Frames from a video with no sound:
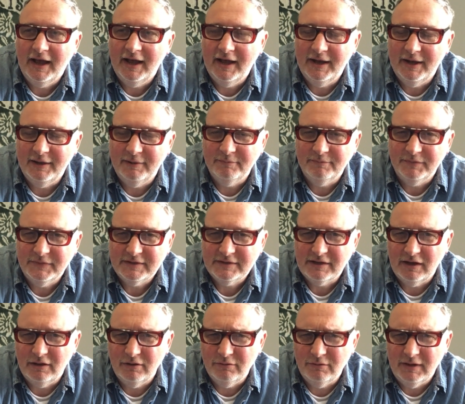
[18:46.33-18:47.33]
Um,
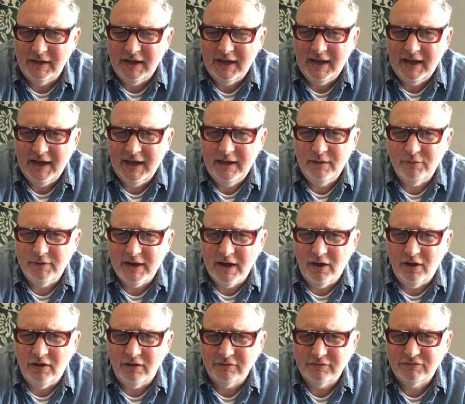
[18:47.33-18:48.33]
so here we
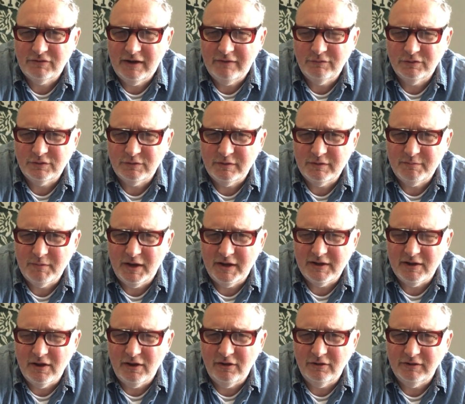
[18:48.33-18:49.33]
are, travels with my
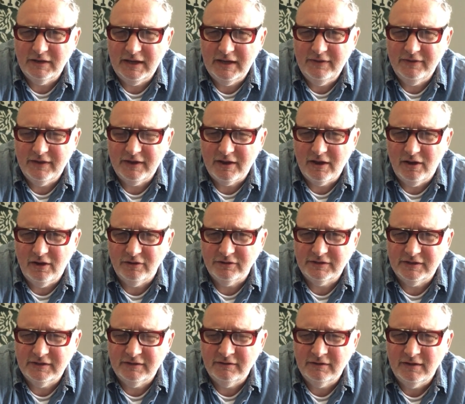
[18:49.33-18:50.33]
yarn in the
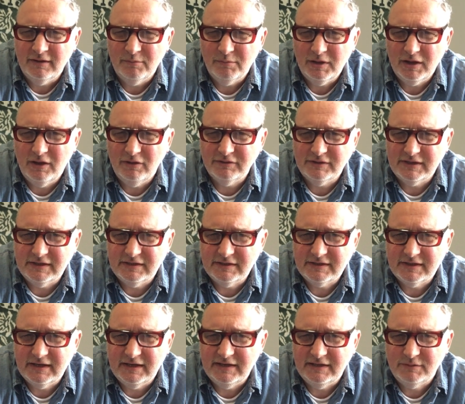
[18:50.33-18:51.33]
garden, planting
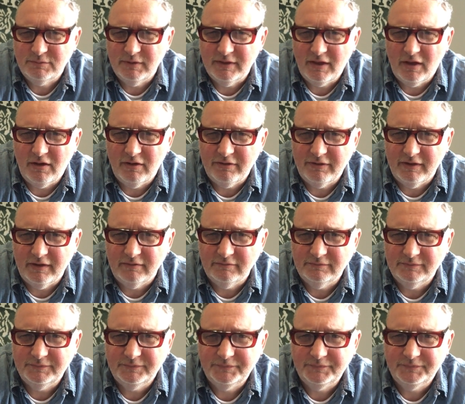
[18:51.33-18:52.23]
seeds with Arthur.